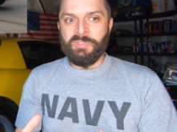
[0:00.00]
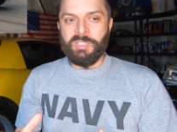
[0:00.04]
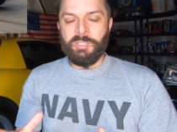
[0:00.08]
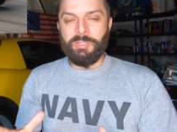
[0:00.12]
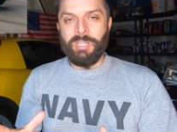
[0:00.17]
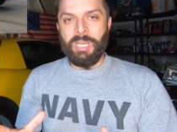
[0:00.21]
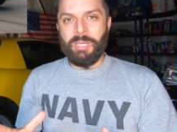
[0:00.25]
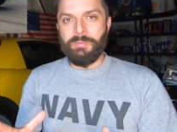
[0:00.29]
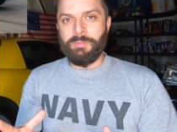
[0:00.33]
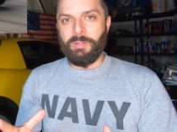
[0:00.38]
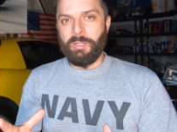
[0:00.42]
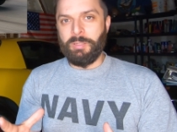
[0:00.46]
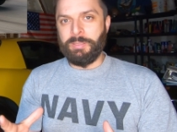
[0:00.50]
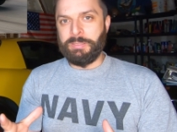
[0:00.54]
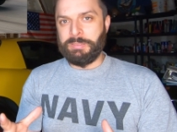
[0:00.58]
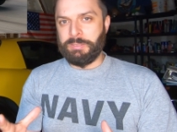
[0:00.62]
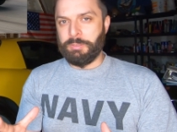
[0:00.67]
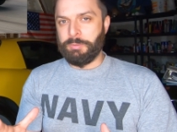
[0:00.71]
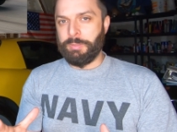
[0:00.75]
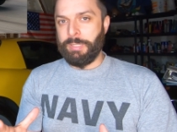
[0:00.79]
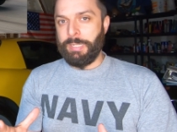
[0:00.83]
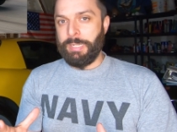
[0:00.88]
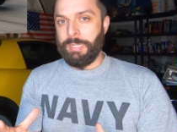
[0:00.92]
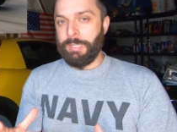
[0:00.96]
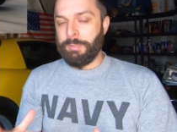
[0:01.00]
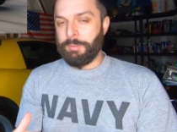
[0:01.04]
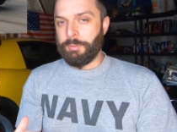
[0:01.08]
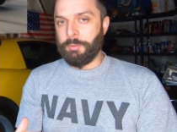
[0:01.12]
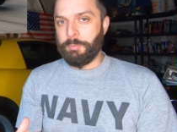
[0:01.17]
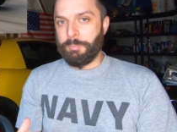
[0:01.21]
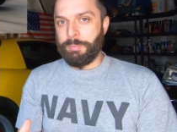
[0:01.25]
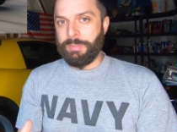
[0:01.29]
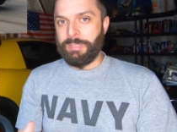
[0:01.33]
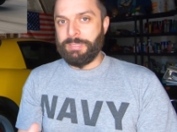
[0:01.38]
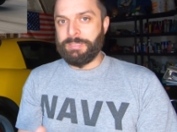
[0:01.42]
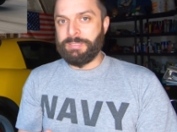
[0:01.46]
you have all these little aero
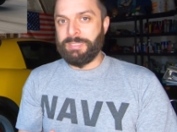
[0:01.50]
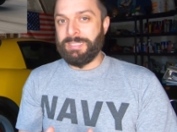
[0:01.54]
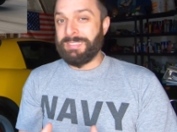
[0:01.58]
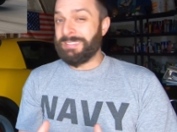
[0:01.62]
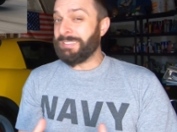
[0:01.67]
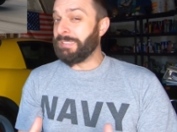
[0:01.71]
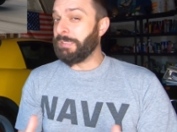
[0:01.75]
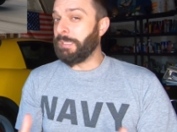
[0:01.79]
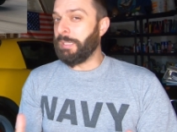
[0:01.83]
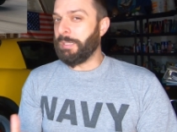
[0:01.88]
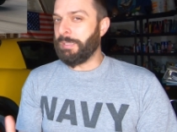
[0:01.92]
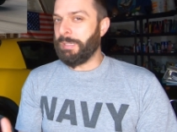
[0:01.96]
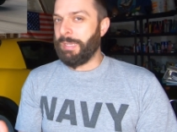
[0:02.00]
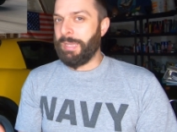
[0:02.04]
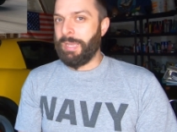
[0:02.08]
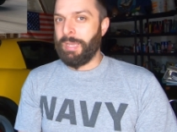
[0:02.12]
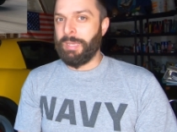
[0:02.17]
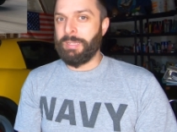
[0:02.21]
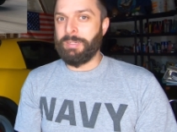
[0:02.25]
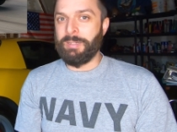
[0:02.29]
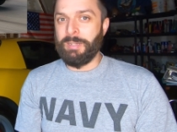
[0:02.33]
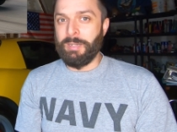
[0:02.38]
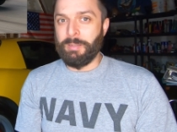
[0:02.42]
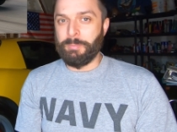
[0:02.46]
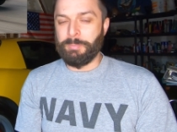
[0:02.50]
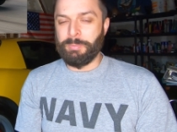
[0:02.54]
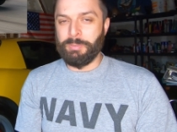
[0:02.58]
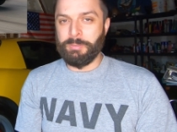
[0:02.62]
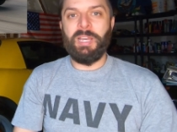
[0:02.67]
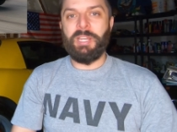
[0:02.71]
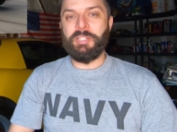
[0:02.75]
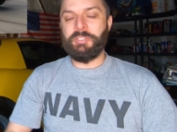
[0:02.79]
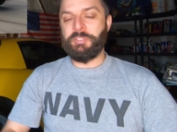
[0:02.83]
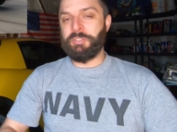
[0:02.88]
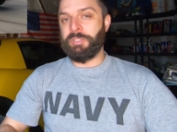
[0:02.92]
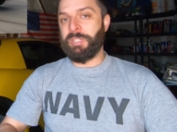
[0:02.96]
bits and it's gonna add up.
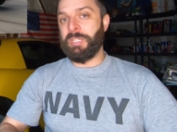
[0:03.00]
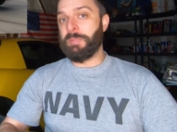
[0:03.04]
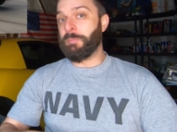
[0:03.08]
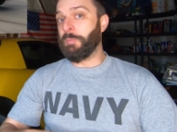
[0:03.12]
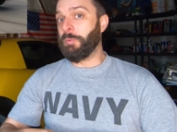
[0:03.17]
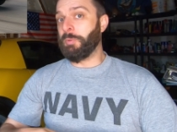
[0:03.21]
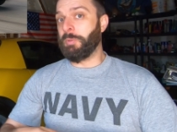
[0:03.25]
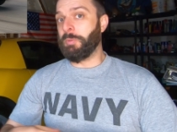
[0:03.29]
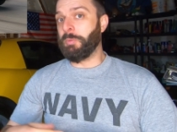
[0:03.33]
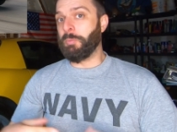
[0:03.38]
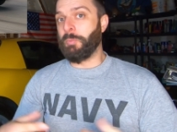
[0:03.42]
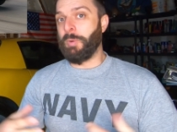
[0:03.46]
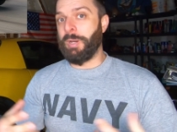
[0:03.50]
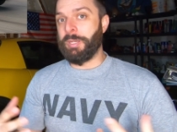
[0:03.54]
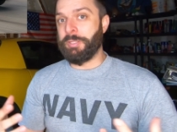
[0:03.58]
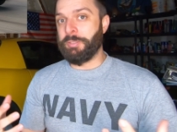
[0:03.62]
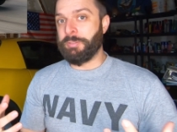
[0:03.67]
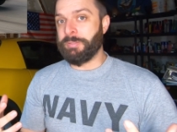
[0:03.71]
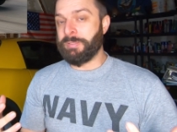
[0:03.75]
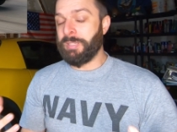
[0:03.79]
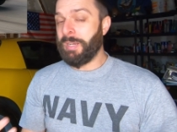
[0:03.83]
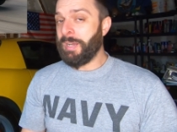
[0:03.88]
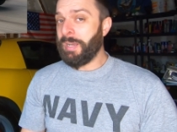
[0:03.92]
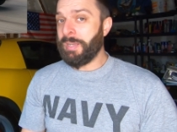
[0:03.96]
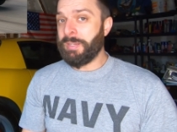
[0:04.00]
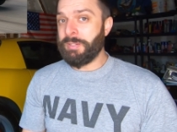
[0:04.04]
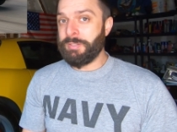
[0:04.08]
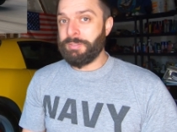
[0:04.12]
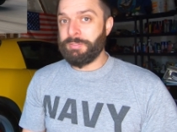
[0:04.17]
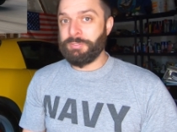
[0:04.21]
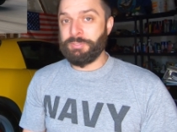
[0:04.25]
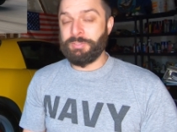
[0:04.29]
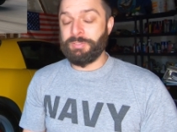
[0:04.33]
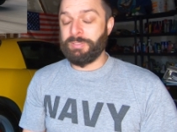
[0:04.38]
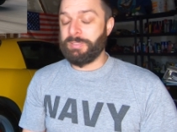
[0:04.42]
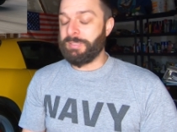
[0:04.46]
As you get more wider
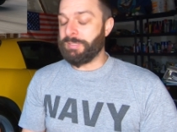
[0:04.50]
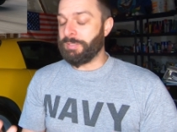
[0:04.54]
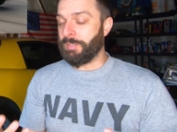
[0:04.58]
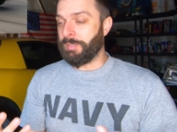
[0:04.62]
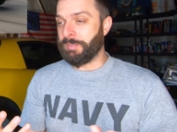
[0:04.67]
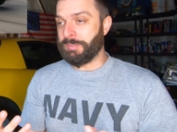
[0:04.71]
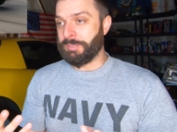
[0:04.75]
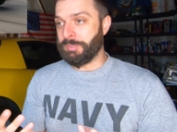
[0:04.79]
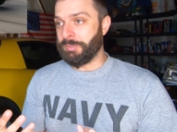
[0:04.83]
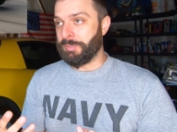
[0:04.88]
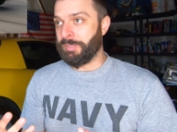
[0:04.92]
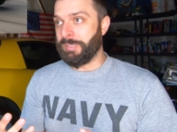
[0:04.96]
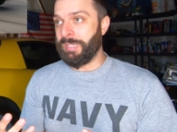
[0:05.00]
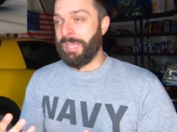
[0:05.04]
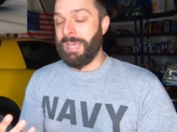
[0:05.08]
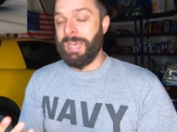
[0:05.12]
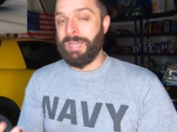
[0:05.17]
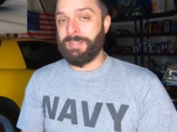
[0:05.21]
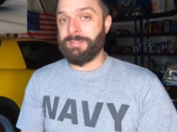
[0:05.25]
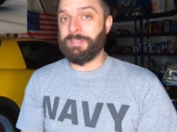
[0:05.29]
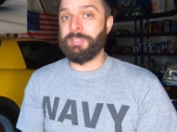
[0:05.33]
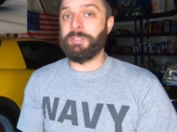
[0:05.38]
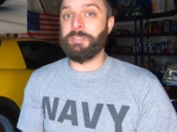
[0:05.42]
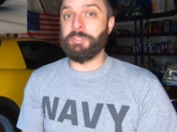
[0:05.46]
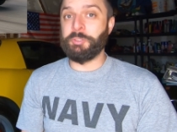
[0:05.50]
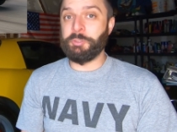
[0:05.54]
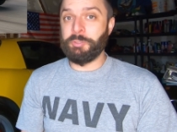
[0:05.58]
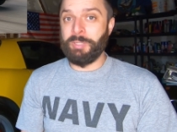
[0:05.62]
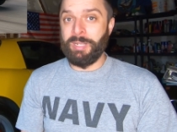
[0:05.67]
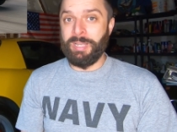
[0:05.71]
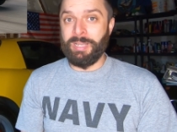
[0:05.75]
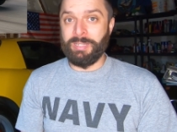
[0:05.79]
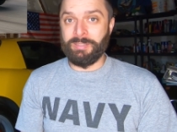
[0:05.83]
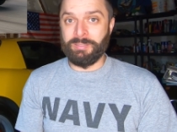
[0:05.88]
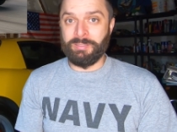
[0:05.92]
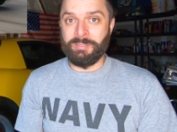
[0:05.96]
tires, it's also gonna add to your
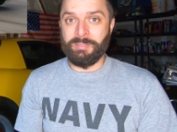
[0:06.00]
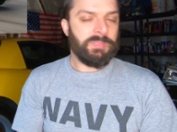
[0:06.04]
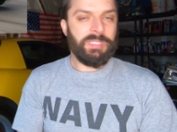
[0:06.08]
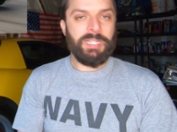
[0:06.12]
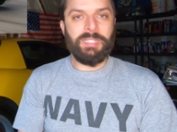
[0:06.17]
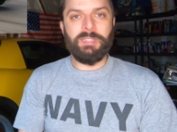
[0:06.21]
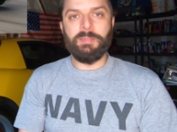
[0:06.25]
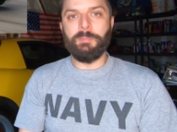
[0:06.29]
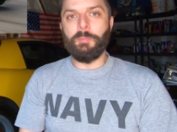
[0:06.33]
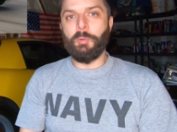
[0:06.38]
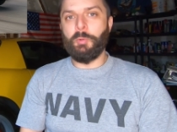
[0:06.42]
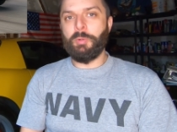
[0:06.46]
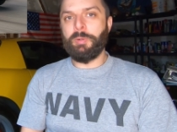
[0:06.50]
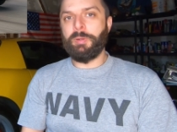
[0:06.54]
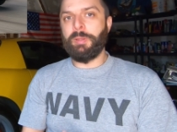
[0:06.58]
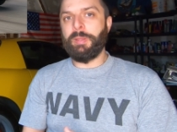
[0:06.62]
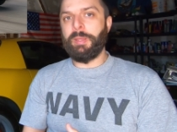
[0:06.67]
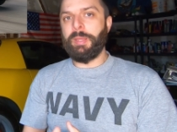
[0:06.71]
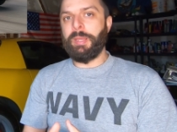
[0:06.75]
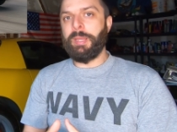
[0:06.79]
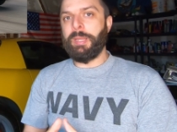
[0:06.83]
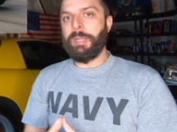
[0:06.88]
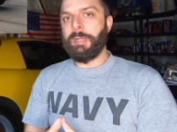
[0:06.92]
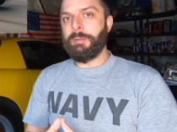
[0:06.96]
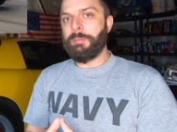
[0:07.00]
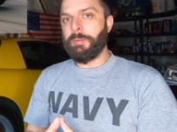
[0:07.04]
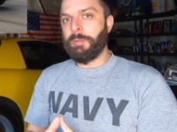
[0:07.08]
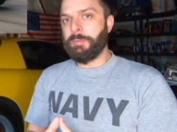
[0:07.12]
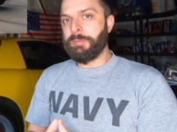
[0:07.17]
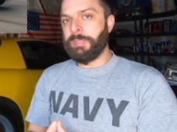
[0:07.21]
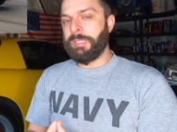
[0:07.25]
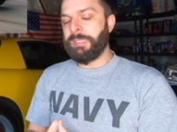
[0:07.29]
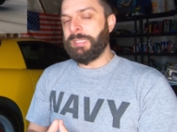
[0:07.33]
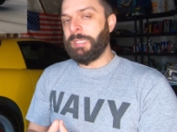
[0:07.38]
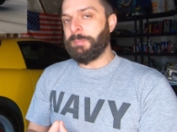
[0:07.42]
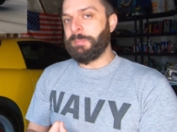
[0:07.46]
drag. And the more
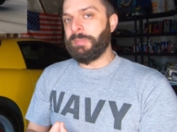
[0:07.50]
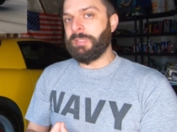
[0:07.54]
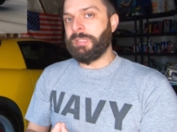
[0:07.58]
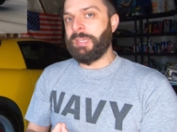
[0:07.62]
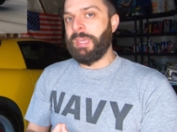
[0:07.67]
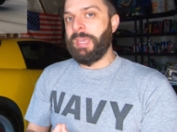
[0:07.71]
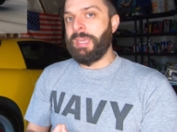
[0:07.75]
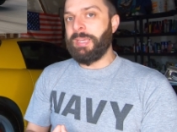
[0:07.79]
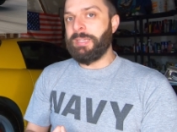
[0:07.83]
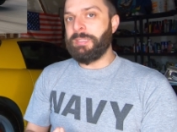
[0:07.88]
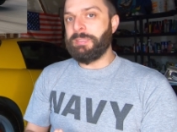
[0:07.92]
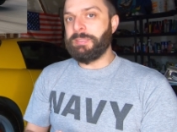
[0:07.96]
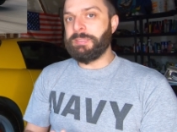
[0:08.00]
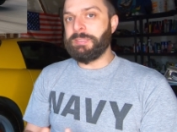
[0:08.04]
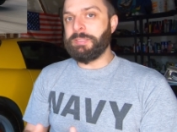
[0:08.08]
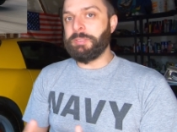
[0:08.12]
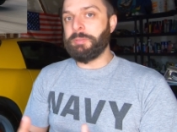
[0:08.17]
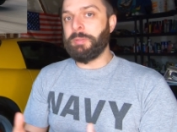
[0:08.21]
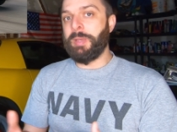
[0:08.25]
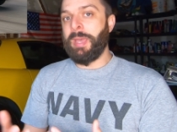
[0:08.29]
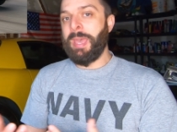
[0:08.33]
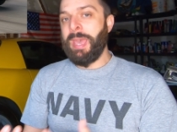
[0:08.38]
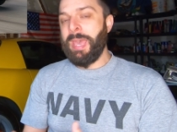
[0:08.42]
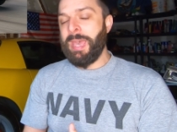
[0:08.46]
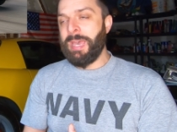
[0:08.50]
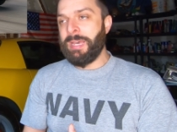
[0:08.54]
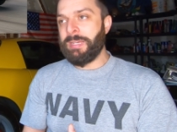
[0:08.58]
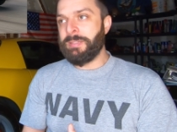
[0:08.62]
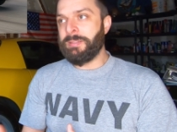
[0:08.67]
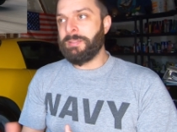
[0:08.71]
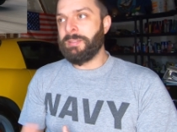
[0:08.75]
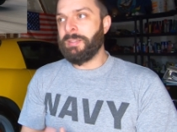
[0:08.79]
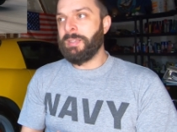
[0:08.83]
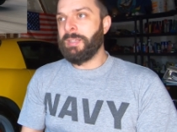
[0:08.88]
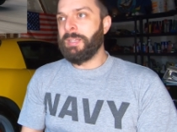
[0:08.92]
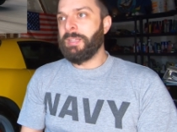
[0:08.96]
aerodynamic aids you
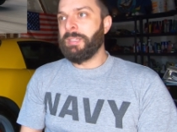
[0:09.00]
add,